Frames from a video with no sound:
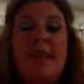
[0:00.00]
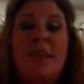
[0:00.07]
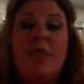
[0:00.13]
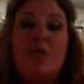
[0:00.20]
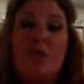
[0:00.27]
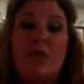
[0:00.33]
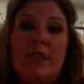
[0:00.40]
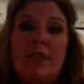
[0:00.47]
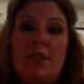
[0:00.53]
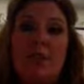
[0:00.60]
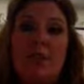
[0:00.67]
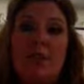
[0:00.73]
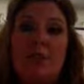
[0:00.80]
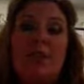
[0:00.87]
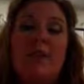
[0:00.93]

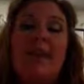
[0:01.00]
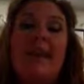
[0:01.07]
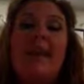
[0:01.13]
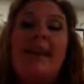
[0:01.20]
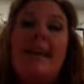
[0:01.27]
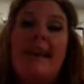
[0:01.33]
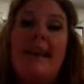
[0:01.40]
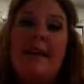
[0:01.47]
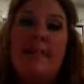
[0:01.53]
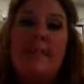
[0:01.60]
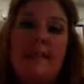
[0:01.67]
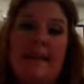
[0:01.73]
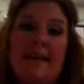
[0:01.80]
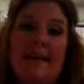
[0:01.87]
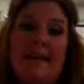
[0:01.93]
traditional, and
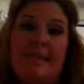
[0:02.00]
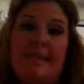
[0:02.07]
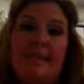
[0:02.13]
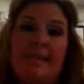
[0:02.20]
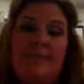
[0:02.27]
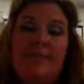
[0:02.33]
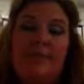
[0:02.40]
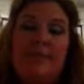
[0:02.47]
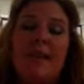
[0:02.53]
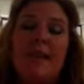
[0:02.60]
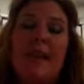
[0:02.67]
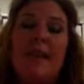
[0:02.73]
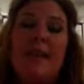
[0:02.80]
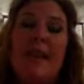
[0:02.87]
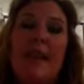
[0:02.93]
mixed.
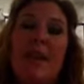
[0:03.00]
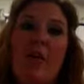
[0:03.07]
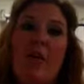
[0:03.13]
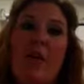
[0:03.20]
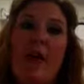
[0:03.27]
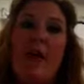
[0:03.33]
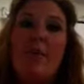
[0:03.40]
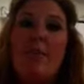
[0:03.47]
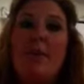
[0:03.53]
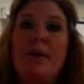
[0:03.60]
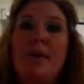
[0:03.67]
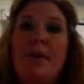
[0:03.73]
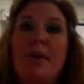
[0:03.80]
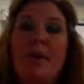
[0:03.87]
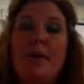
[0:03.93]
Now, a
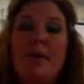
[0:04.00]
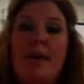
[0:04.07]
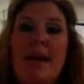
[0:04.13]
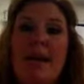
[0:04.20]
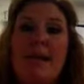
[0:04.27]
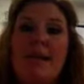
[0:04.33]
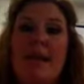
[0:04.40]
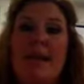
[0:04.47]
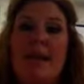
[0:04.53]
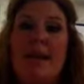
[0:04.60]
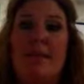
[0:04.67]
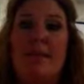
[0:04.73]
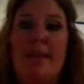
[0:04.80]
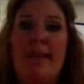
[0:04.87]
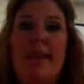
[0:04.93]
pure command
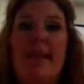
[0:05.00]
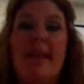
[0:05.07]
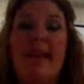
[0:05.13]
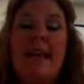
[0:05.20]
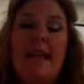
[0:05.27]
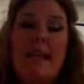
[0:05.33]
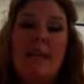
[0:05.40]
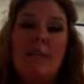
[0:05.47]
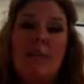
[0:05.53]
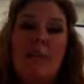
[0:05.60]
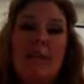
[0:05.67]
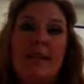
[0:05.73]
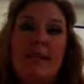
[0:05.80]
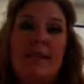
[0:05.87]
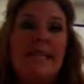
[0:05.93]
economy is where
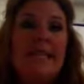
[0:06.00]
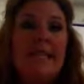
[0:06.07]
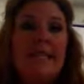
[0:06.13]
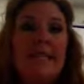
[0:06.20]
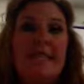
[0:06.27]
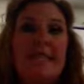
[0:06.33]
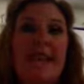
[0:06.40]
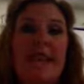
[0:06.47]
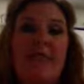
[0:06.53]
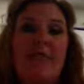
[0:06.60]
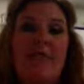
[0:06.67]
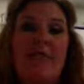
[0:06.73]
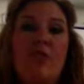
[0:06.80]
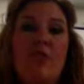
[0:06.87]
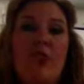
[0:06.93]
the citizens have
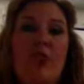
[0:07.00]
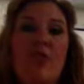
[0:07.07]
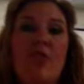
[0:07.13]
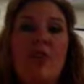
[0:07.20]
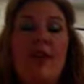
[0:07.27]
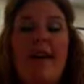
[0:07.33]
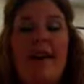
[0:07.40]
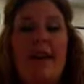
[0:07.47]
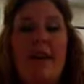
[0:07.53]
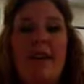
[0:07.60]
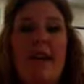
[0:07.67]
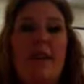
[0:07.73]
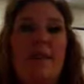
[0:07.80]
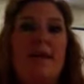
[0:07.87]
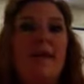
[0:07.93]
no
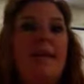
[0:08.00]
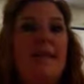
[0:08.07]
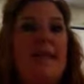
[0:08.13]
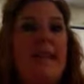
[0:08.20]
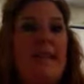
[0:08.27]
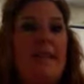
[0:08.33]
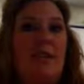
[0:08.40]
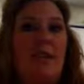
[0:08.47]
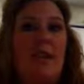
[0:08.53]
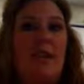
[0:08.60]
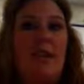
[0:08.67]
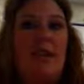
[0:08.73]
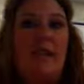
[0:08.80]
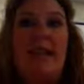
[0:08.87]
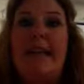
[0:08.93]
economic
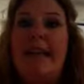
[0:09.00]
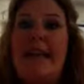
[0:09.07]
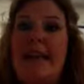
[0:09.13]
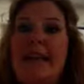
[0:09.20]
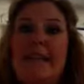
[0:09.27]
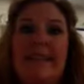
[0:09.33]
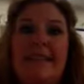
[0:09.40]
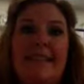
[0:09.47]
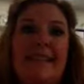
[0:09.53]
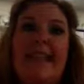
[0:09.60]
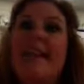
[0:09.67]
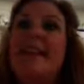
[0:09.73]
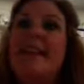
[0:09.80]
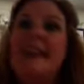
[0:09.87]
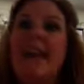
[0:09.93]
say-so in the
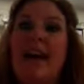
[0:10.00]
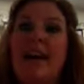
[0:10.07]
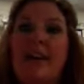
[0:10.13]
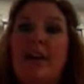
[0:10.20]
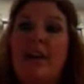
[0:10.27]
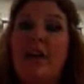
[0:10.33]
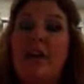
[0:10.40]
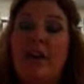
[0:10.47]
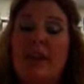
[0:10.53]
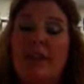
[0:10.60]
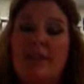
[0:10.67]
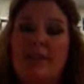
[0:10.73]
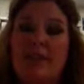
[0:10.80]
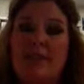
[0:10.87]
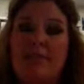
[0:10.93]
daily life of their
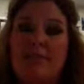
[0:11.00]
country.